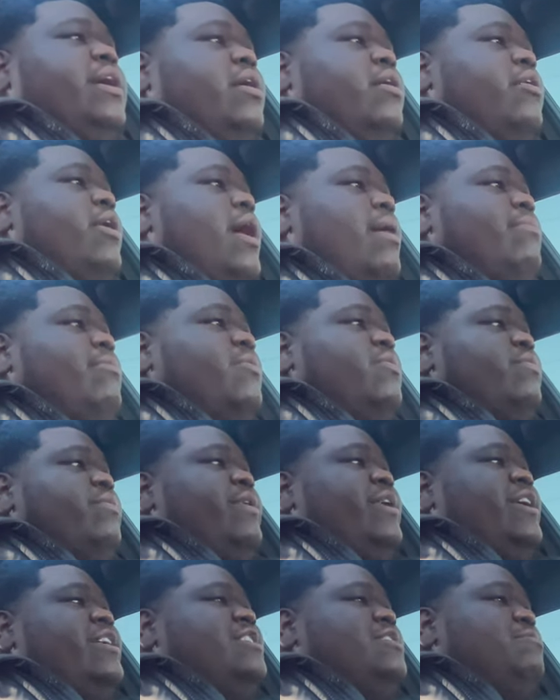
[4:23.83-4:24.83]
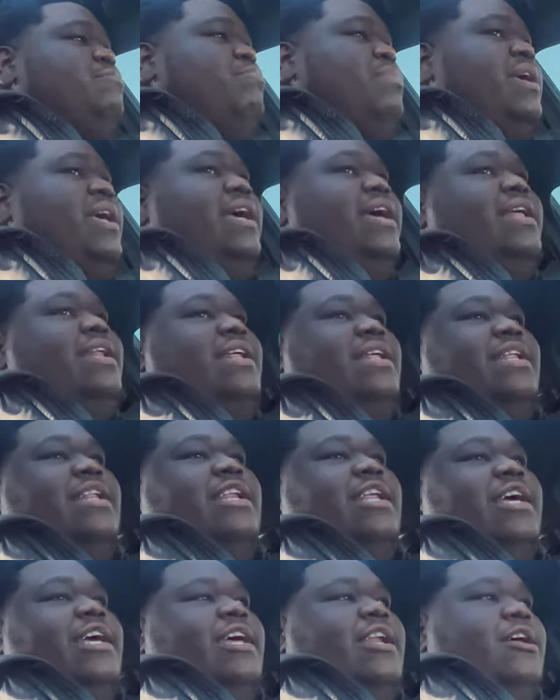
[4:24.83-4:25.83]
go grab a wristband
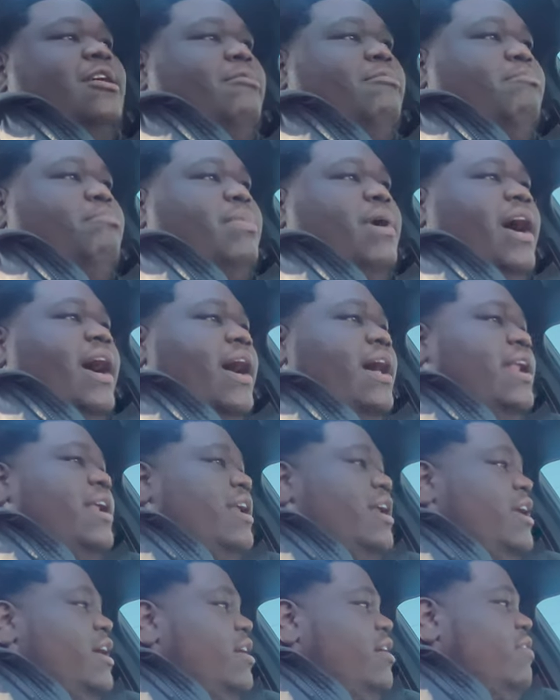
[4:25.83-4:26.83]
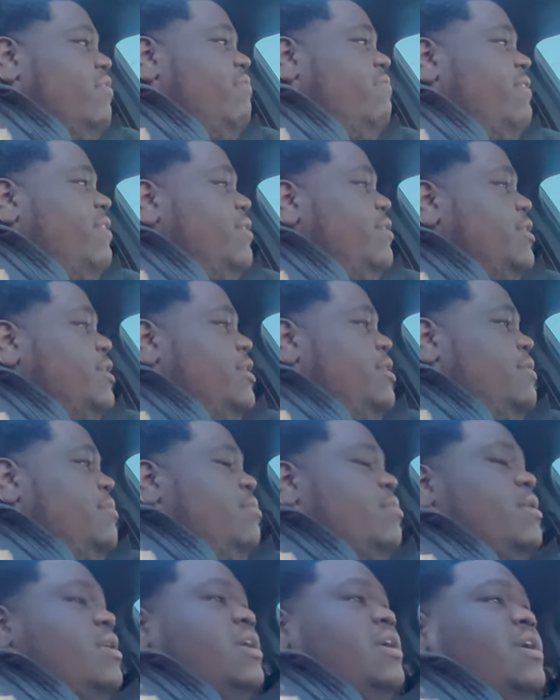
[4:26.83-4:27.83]
and get up out of there for
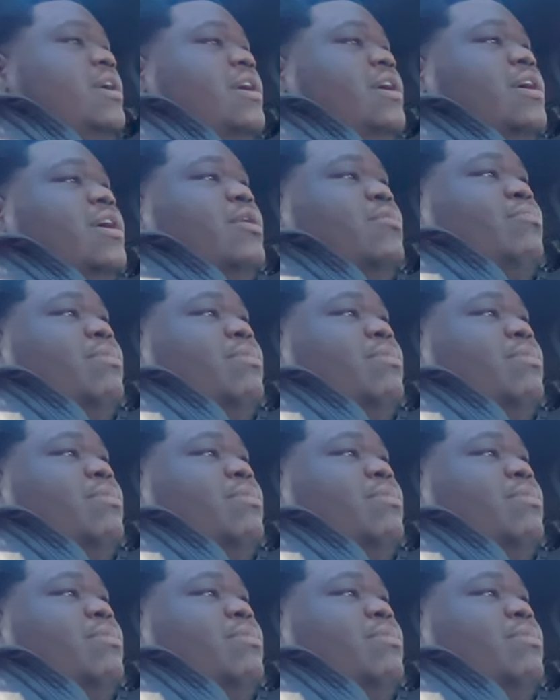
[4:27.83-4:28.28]
them.